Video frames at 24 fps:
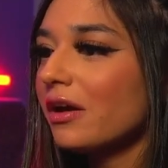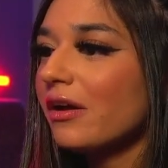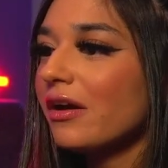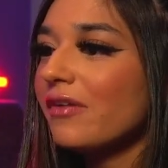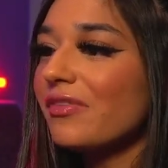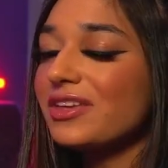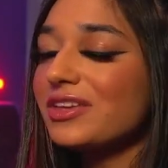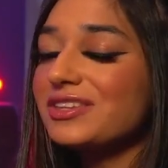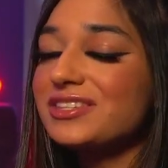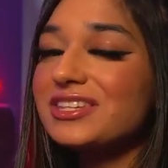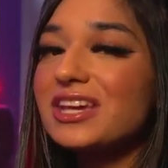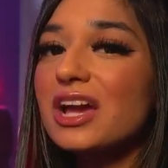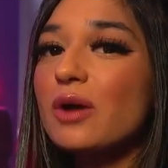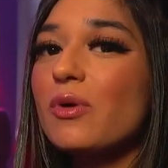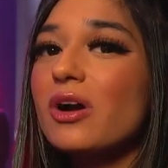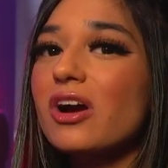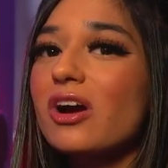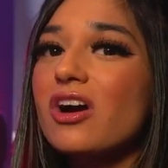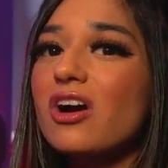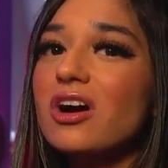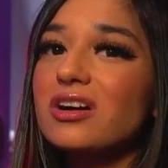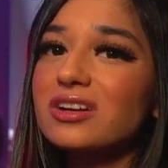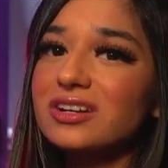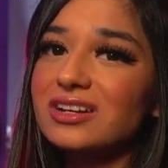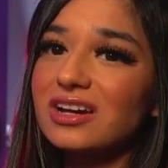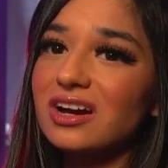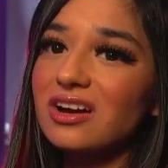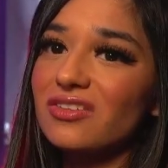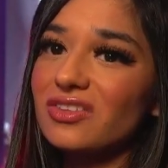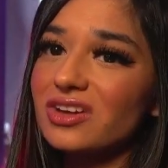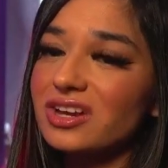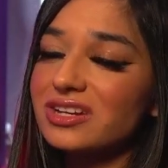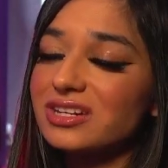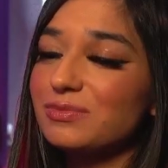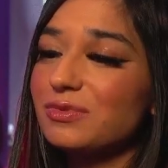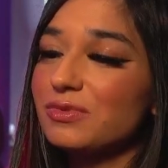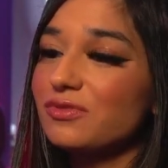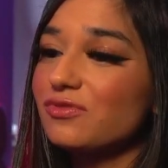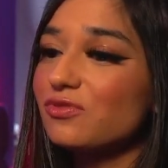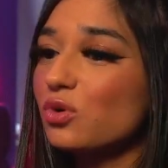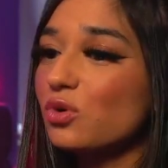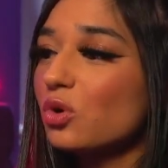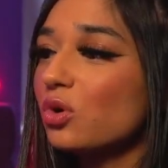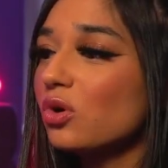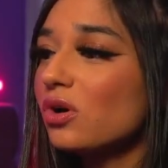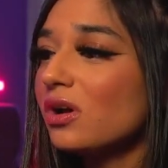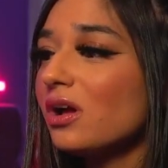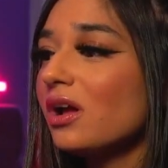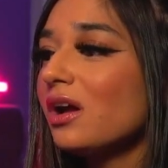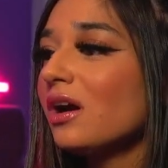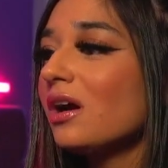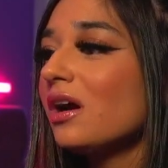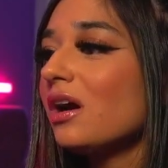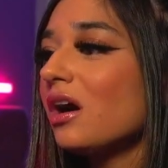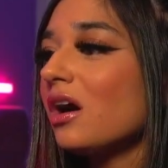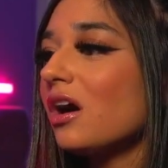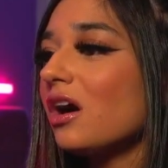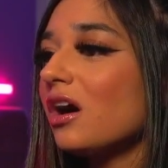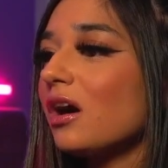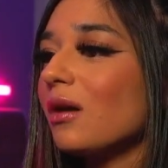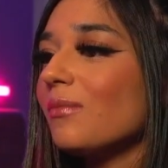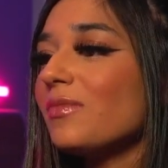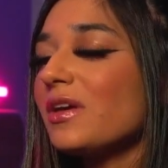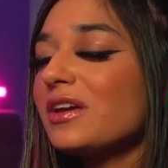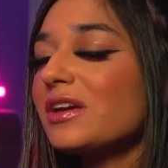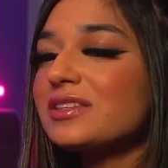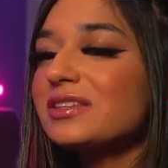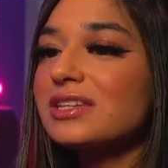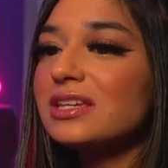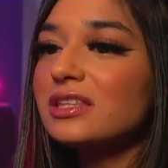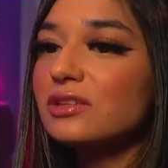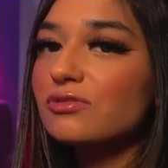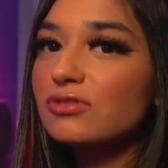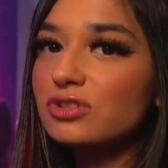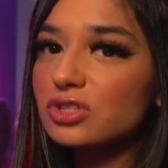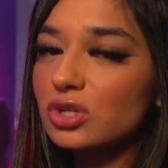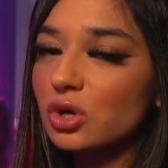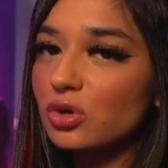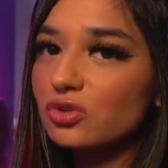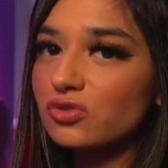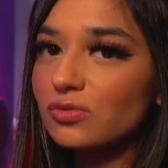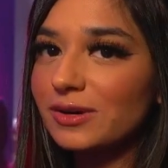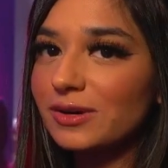they see I work harder now than I did before. They see the results on my